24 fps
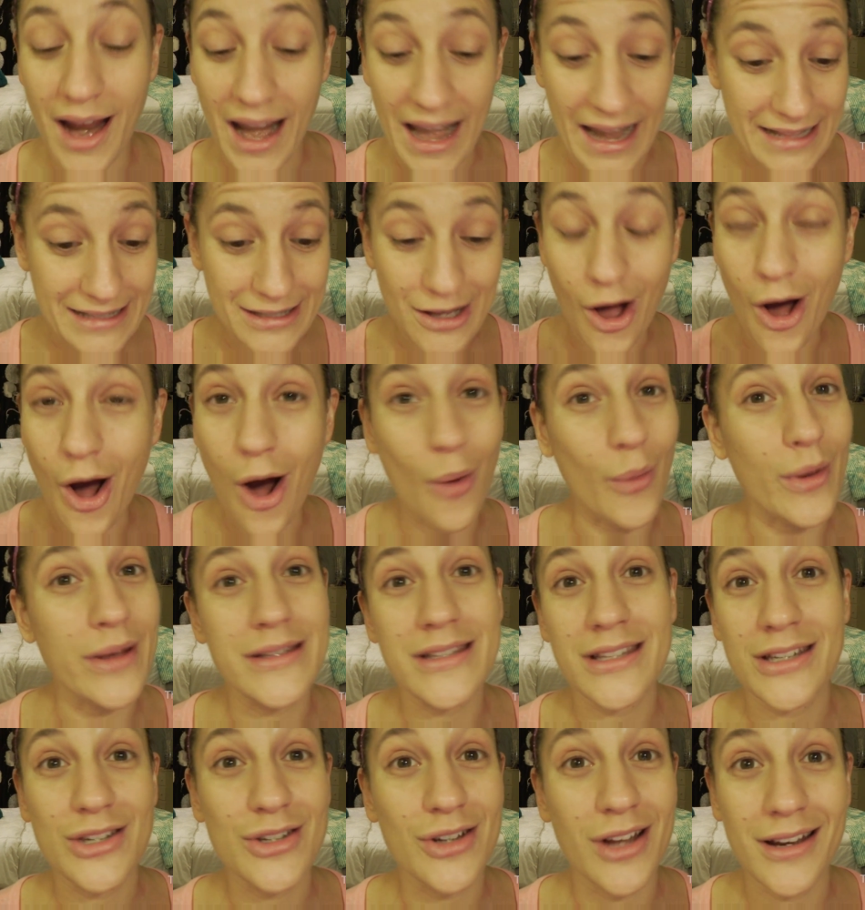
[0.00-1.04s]
and it's always
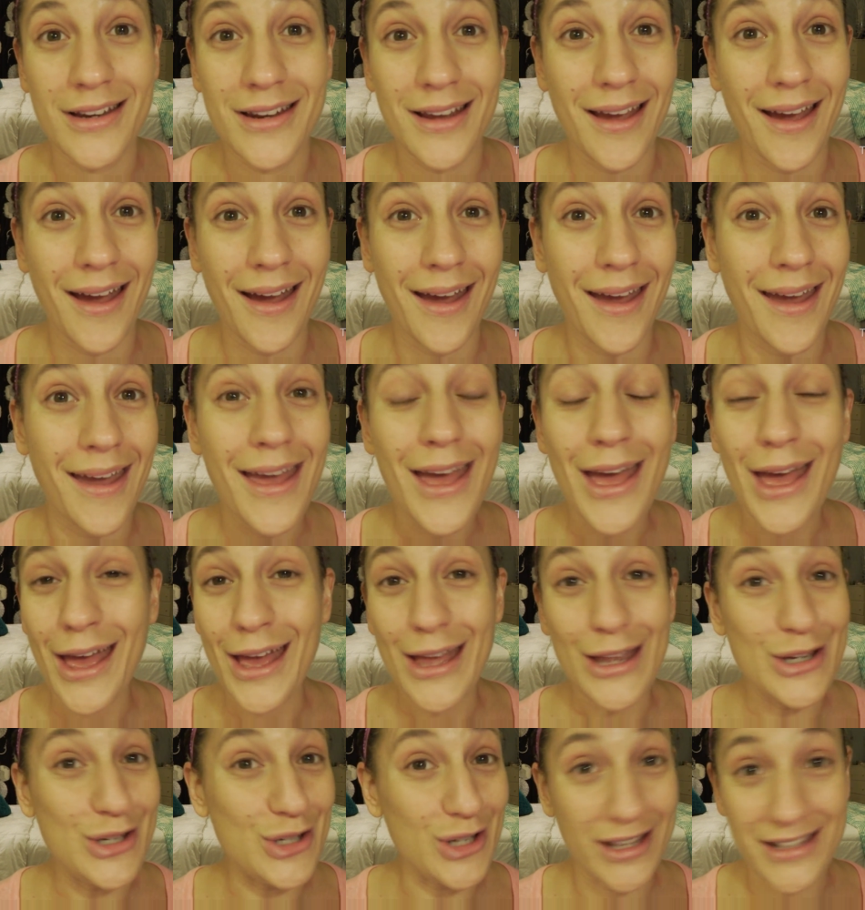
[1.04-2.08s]
a Chantecaille
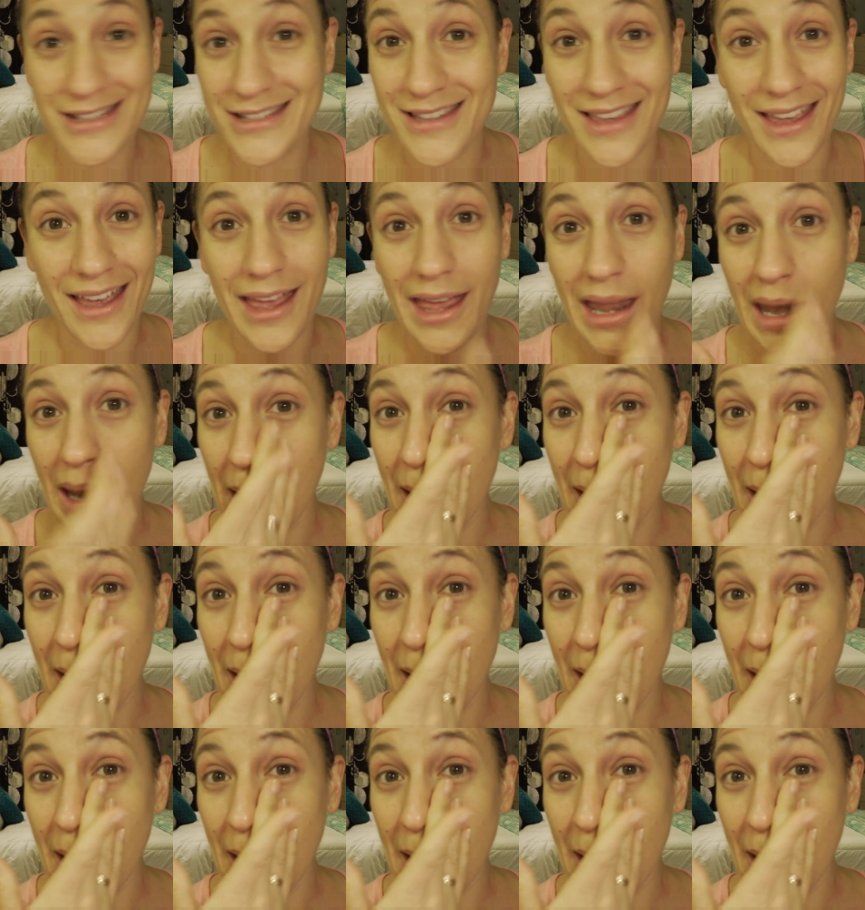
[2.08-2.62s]
Just Skin.